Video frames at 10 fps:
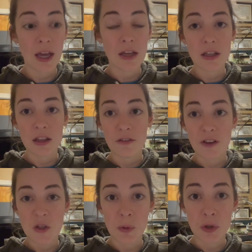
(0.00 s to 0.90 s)
and in the
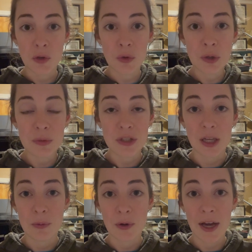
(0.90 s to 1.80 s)
Facebook group to
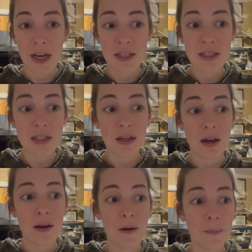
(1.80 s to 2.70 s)
keep you guys
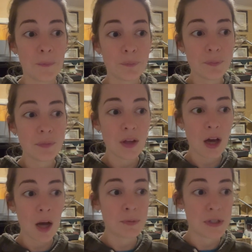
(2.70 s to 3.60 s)

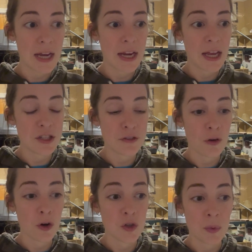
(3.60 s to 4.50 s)
up to date as
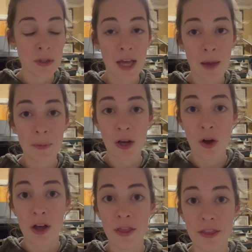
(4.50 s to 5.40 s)
far as what's happening
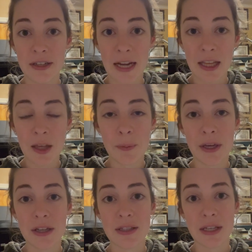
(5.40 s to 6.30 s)
on the daily,
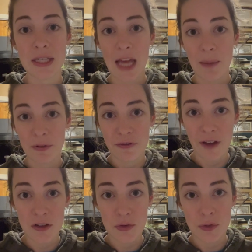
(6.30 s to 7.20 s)
because things happen
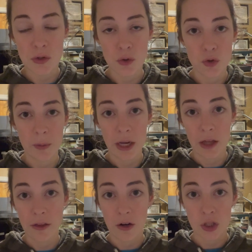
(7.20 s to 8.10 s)
faster in social
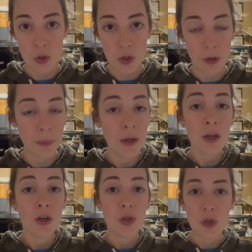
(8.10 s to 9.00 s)
media than on YouTube.
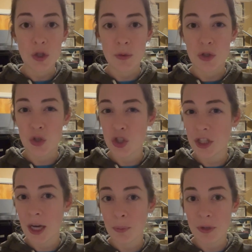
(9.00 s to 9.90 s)
YouTube is usually
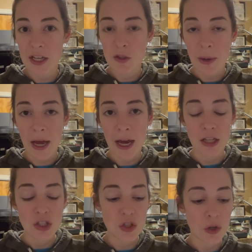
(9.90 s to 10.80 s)
a couple days
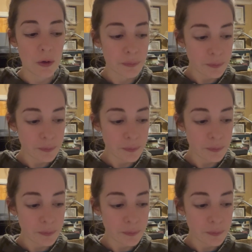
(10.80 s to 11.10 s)
behind, so